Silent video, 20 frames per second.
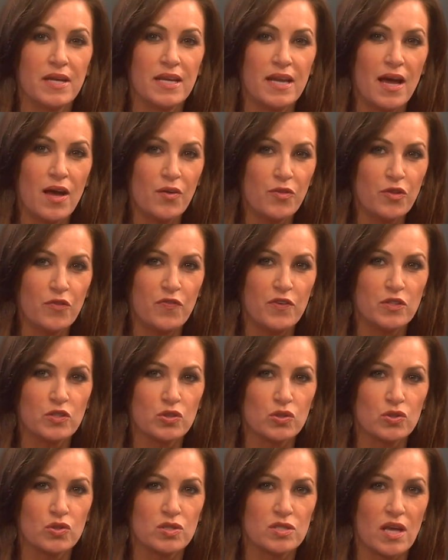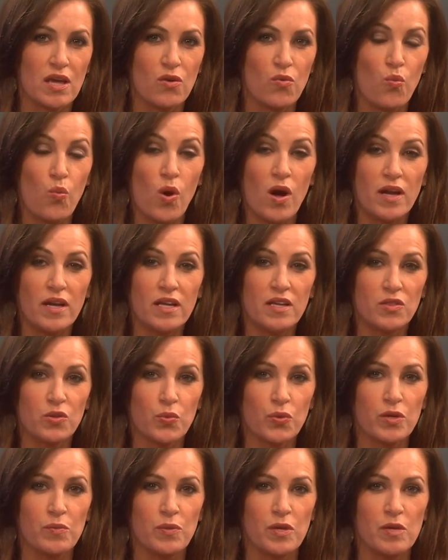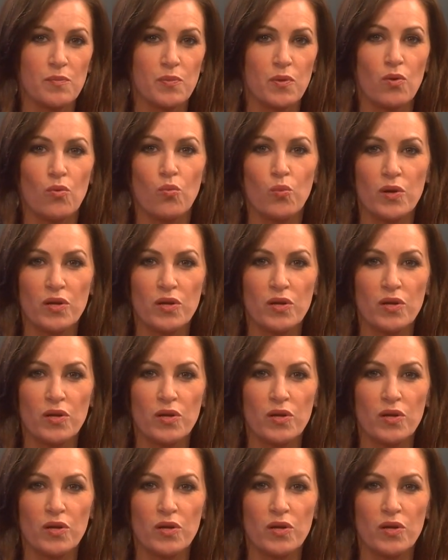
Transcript: And health officials say one in three people